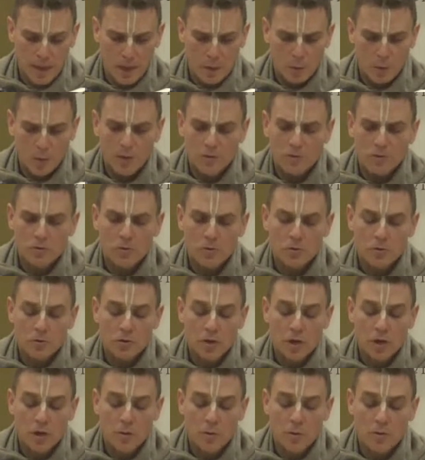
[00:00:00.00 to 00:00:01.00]
One should
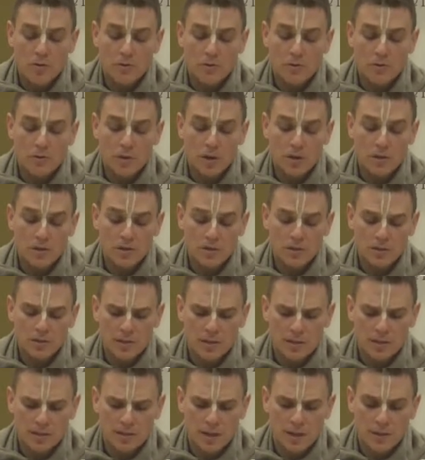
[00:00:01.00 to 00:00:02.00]
know with
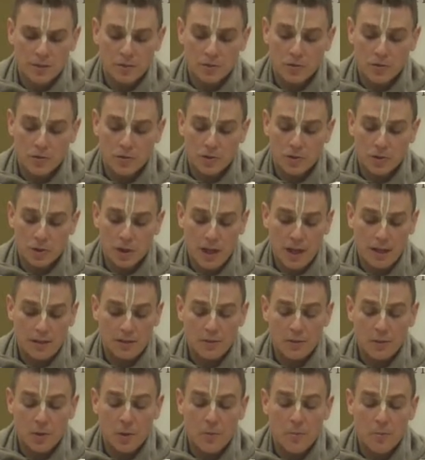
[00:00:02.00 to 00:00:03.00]
certainty that Krishna
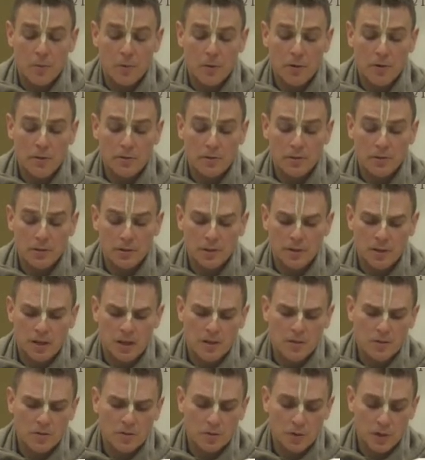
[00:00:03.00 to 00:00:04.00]
had no personal
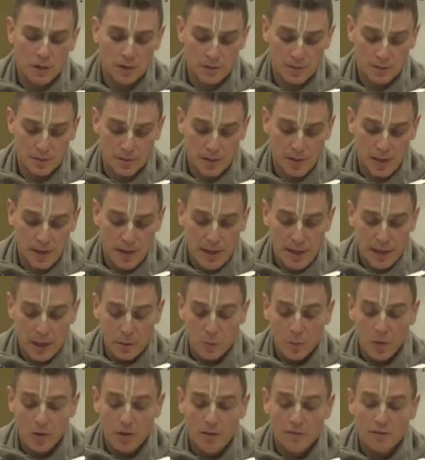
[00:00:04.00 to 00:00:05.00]
interest
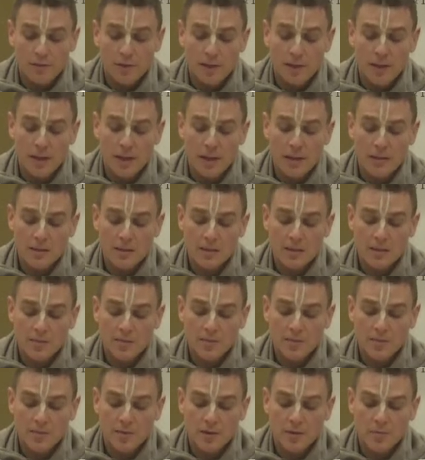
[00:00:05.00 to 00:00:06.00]
in whatever he
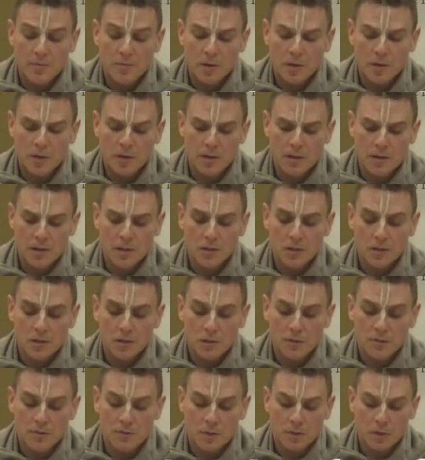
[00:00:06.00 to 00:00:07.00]
did for the benediction
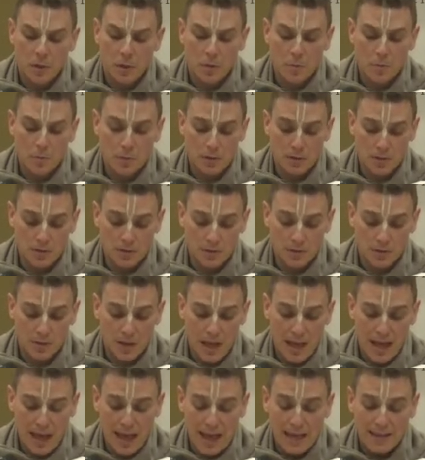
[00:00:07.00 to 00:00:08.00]
of the gopis,
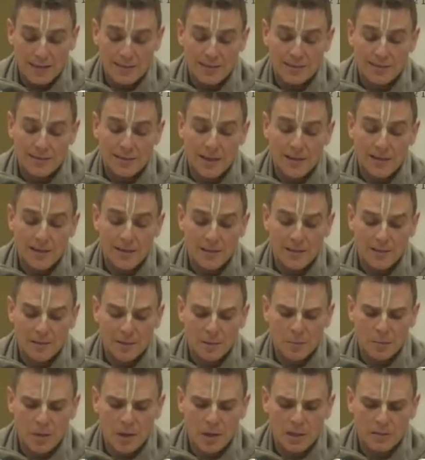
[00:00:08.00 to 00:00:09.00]
as stated in the
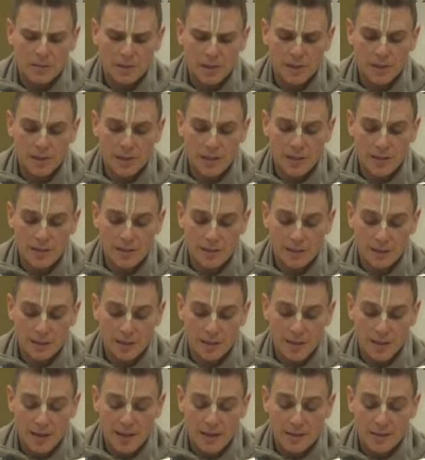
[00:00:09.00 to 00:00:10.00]
Bhagavad
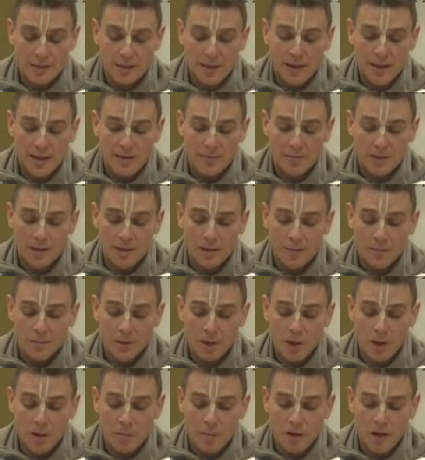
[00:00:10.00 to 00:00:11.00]
Gita, Namam
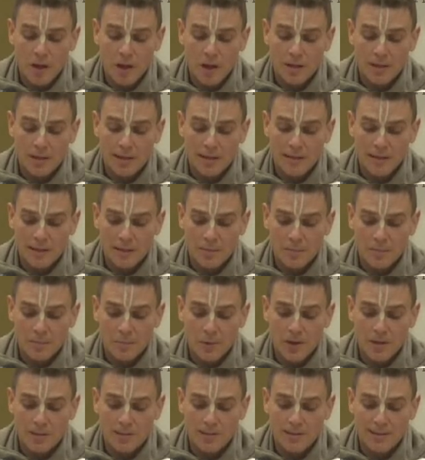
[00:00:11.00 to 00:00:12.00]
karmani
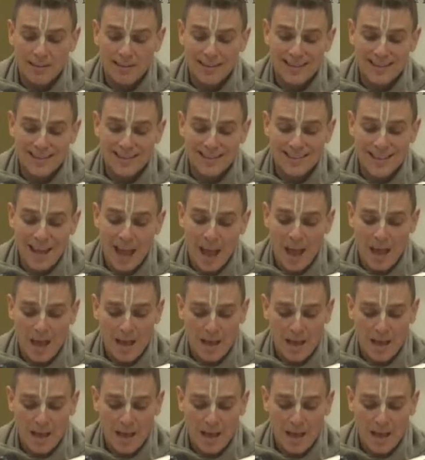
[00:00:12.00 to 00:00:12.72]
limpanti.